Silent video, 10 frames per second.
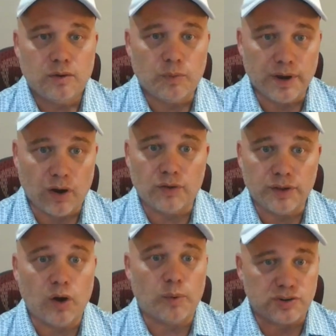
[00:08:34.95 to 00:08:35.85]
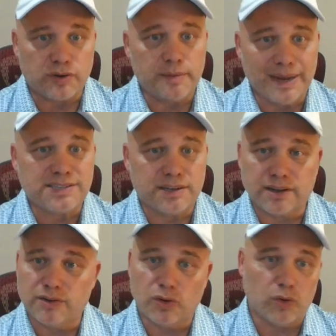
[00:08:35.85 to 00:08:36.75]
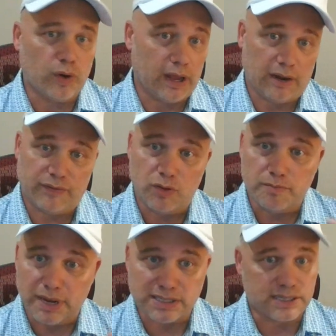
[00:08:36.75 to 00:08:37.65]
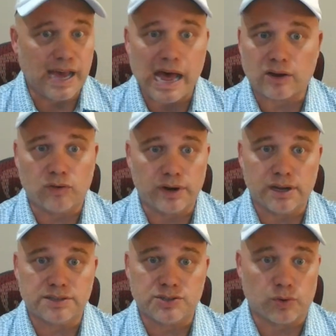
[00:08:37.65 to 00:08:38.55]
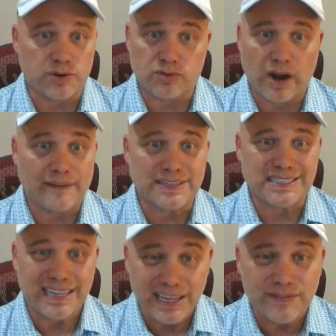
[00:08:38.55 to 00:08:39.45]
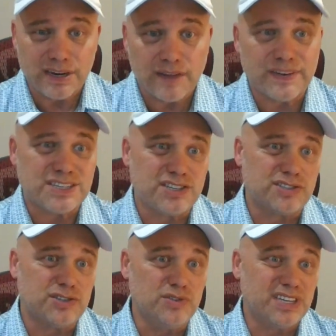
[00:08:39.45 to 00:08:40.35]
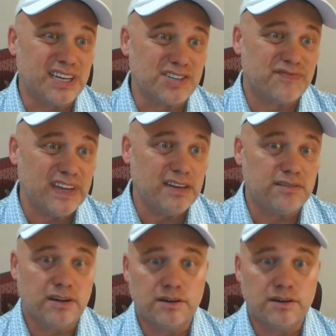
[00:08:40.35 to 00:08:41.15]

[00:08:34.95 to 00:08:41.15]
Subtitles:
We all know what Trey Benson can do, and if you miss a tackle against Jordan Travis, even if it's just using his feet